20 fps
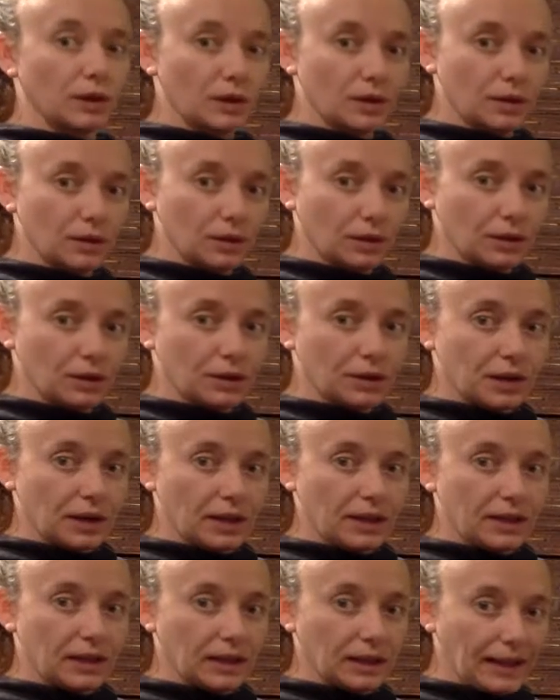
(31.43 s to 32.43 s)
learned in
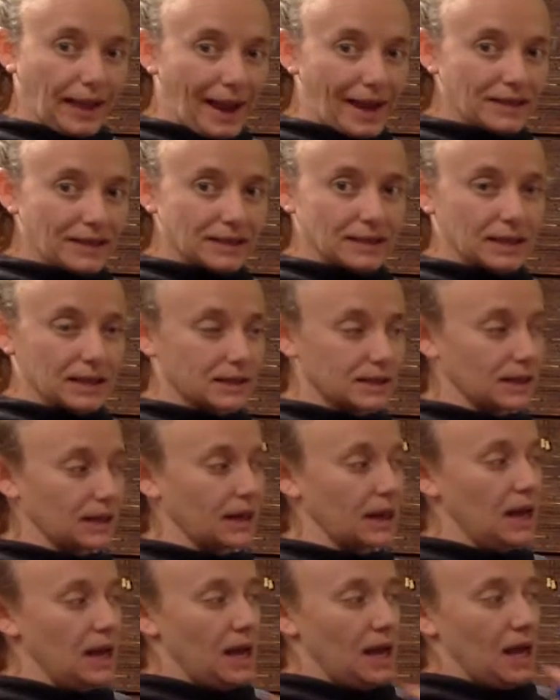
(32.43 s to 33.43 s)
the last lesson
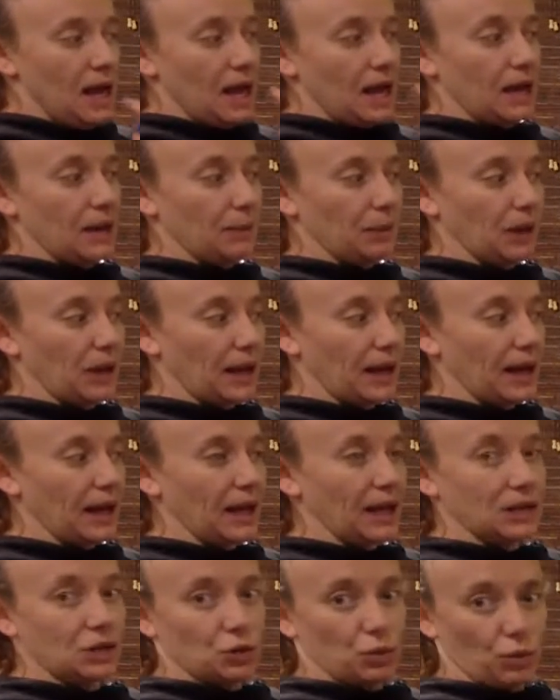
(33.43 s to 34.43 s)
and applying
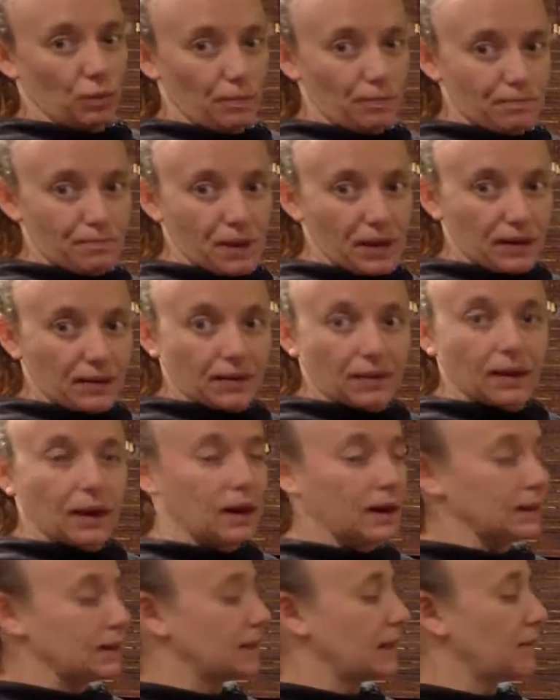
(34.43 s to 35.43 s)
it to a bigger
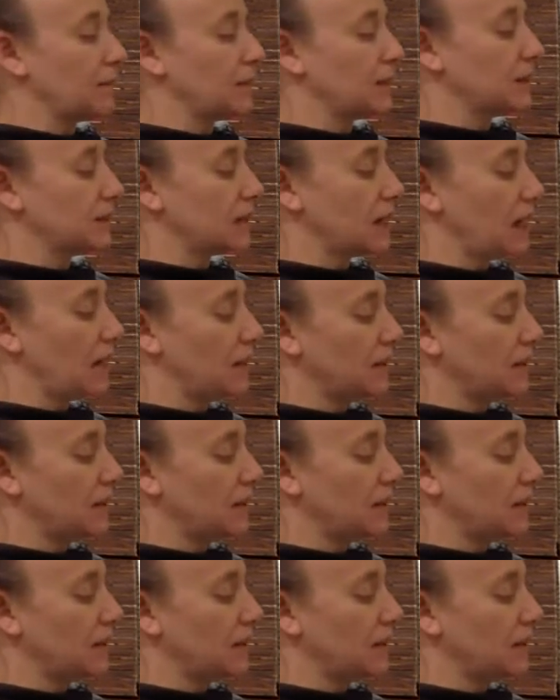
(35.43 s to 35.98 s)
concept this time.